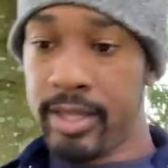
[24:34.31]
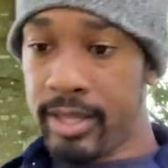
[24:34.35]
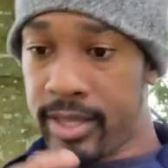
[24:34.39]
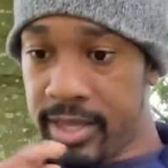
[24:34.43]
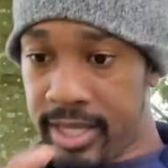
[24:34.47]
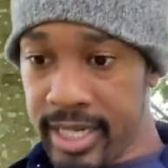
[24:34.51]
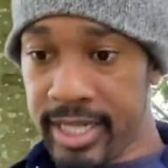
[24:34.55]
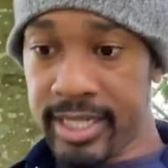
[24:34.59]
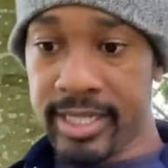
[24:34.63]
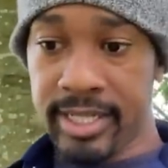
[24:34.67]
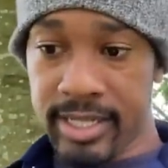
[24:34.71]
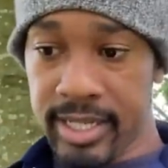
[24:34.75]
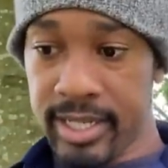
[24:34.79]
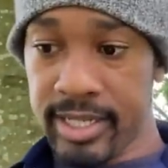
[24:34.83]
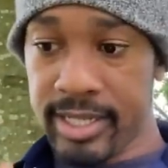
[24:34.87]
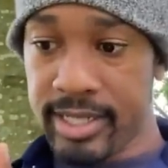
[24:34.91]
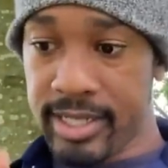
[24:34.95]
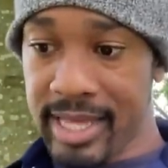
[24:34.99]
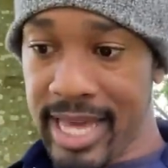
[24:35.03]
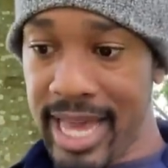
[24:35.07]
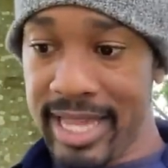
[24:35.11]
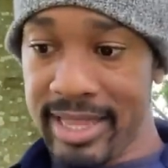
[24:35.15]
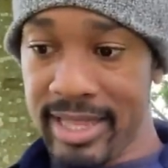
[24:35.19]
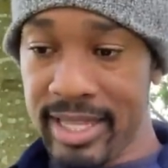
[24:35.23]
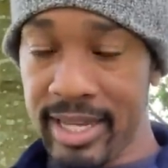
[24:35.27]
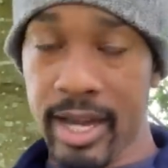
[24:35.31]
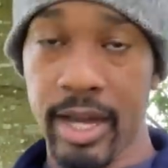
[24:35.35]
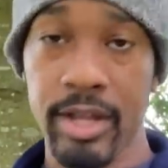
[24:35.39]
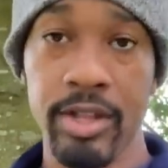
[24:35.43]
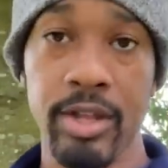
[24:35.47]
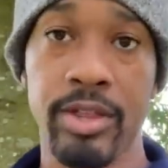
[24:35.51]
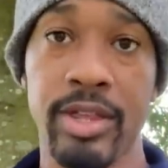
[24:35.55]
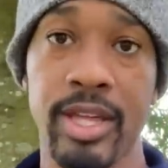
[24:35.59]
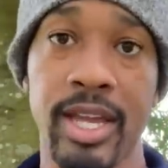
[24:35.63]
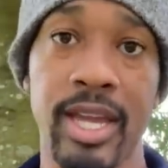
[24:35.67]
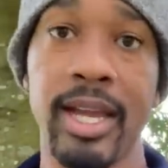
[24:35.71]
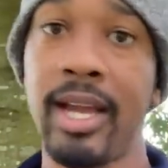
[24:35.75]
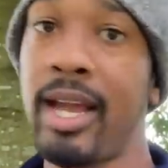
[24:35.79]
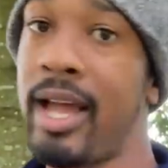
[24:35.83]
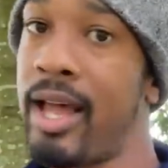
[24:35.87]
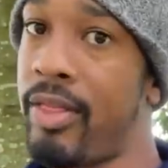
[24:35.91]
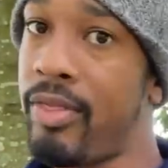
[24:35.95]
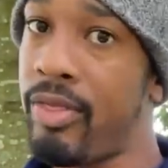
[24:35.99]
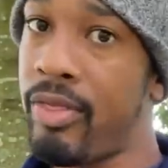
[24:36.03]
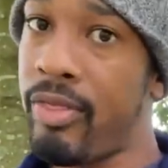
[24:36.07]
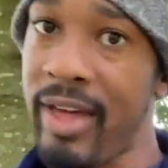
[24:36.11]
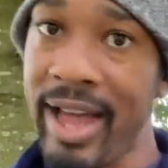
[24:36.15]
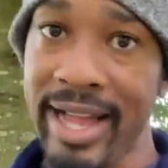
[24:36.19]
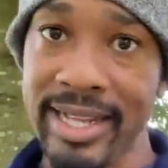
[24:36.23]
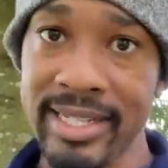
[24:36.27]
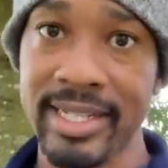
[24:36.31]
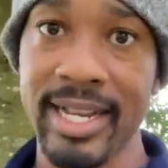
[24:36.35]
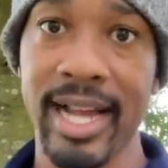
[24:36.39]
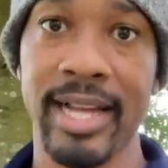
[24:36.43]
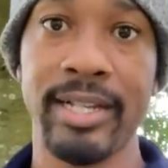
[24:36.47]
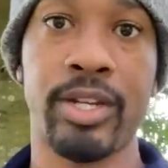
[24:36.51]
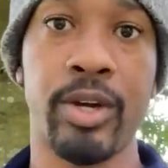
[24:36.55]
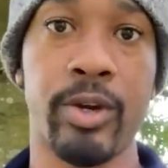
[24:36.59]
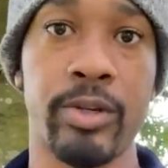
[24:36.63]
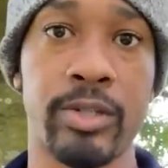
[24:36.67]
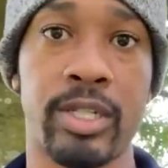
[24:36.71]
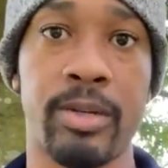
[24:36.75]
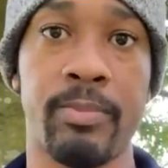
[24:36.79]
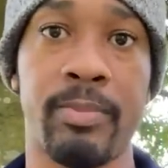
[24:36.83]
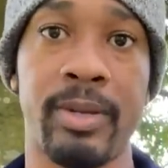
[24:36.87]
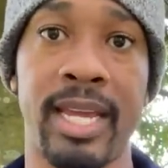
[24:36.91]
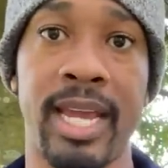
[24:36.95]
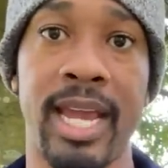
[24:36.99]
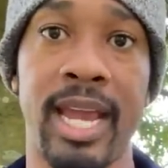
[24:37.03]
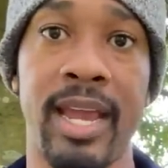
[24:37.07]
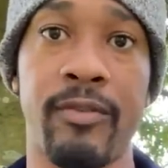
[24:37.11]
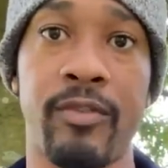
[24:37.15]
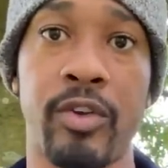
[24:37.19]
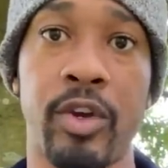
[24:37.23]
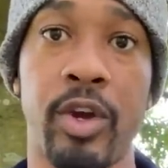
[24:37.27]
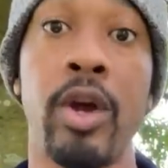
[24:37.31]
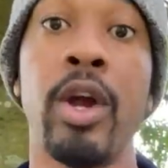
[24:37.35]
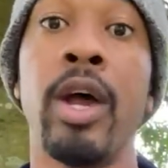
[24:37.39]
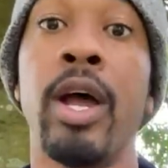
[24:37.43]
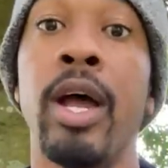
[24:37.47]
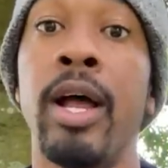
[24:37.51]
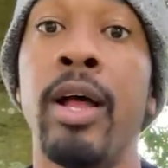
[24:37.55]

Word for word: This, this, that, the other thing, that's not TOSA behavior.